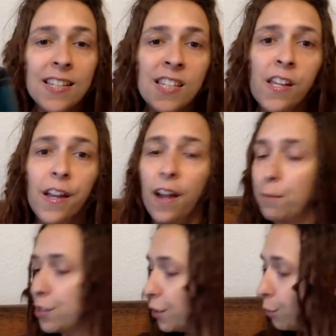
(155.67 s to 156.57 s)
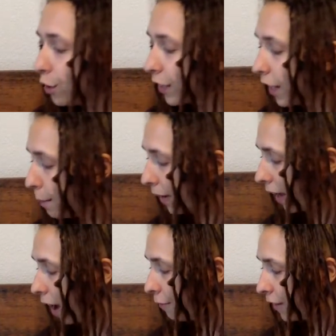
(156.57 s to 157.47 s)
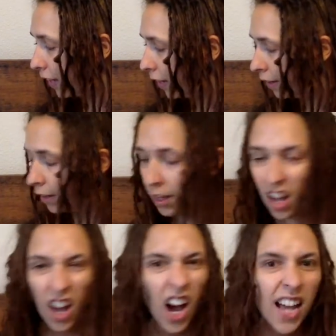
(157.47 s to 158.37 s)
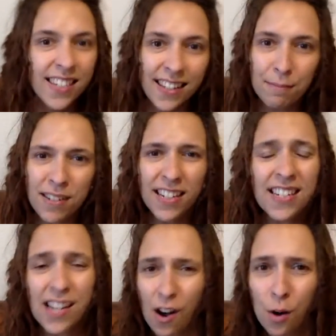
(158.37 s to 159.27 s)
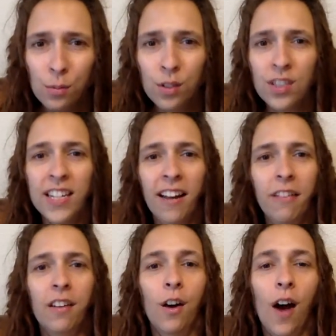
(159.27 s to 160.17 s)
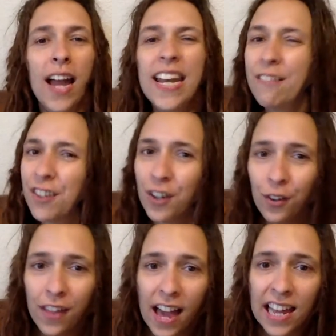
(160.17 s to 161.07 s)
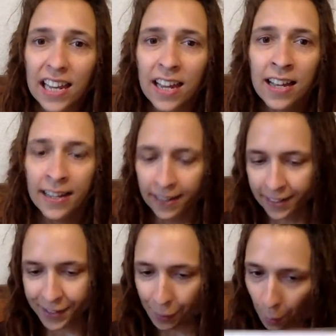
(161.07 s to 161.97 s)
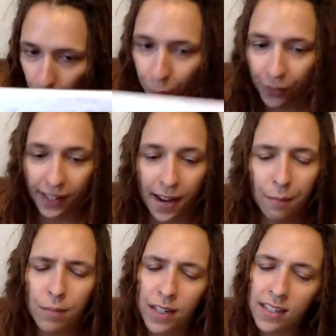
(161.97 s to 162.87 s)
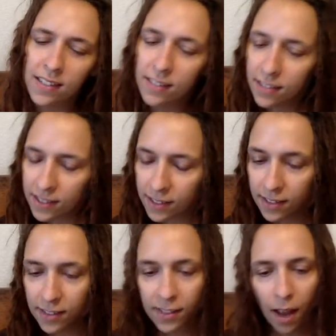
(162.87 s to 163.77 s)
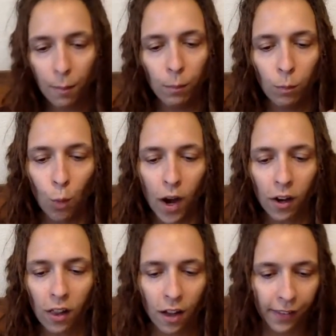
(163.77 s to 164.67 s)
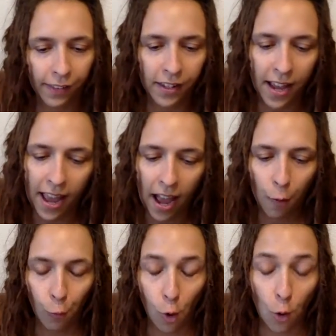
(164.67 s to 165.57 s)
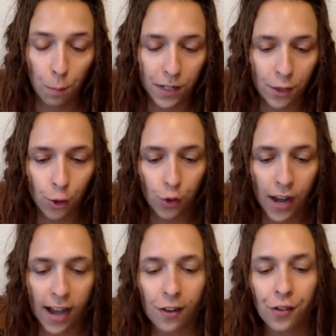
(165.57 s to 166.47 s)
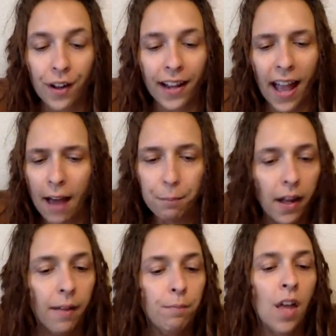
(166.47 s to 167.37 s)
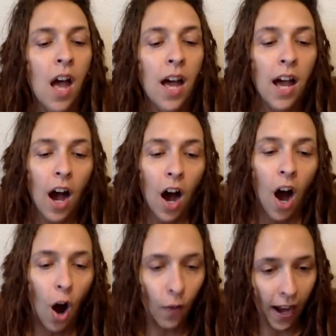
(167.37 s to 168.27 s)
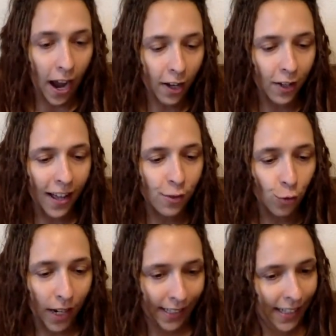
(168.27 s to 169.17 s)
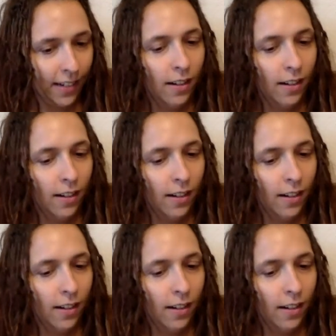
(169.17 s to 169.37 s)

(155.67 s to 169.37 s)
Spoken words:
See, I'm still working on my coffee. I slept in until almost 10 though. I never do that. So hopefully that means somewhere along the day I won't be too tired like I have been. Alright, are you guys ready?